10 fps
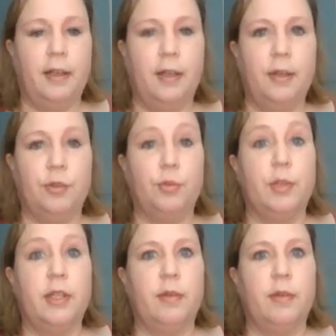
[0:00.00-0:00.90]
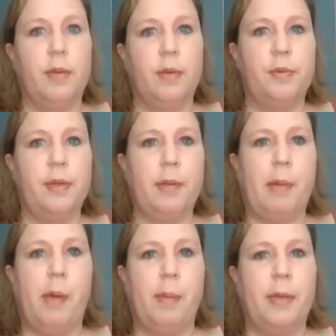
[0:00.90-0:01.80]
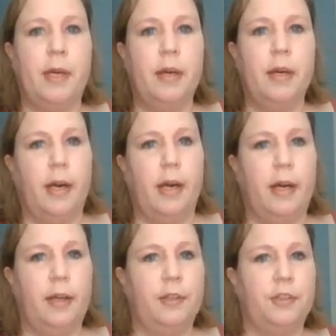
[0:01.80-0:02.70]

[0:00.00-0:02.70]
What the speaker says: This is really great where I'm doing my webinar.